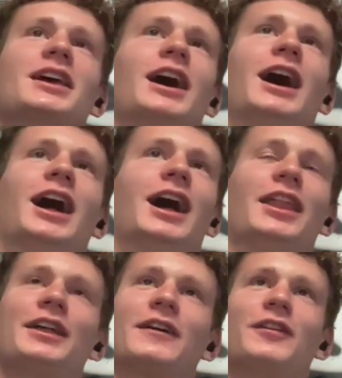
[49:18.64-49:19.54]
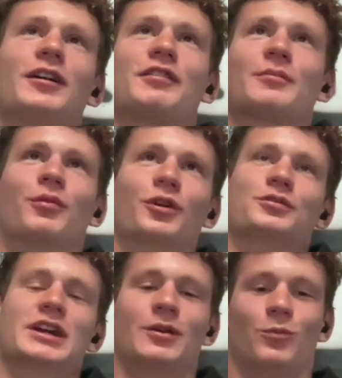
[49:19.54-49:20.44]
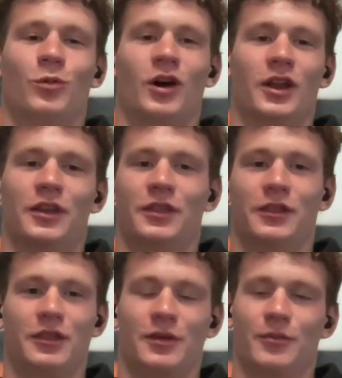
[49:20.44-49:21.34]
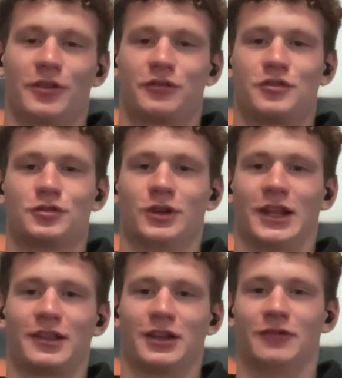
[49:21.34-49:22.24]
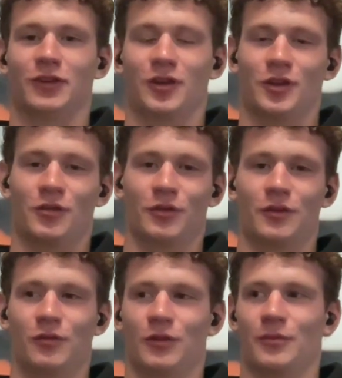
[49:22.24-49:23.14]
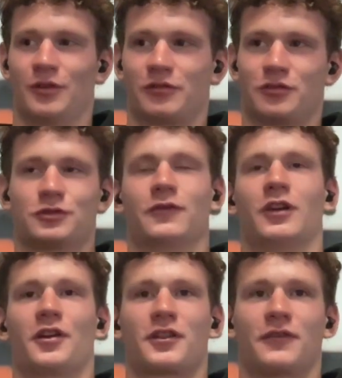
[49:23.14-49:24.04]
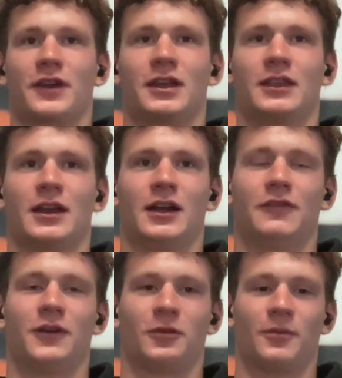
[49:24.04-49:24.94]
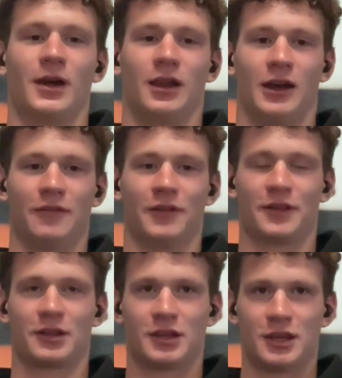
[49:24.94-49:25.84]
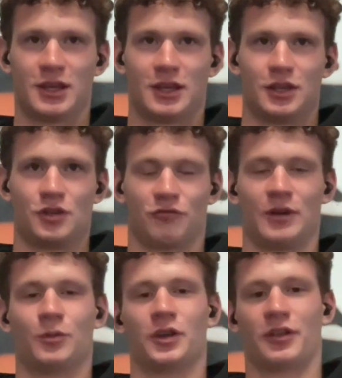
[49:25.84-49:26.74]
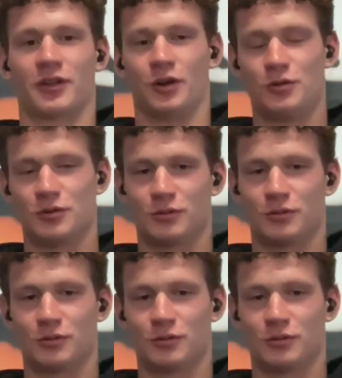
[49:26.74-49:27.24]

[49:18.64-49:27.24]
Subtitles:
I think if I was to boil down the most crucial lesson I've learned, or the most crucial philosophy that I follow in my life, is you reap what you sow.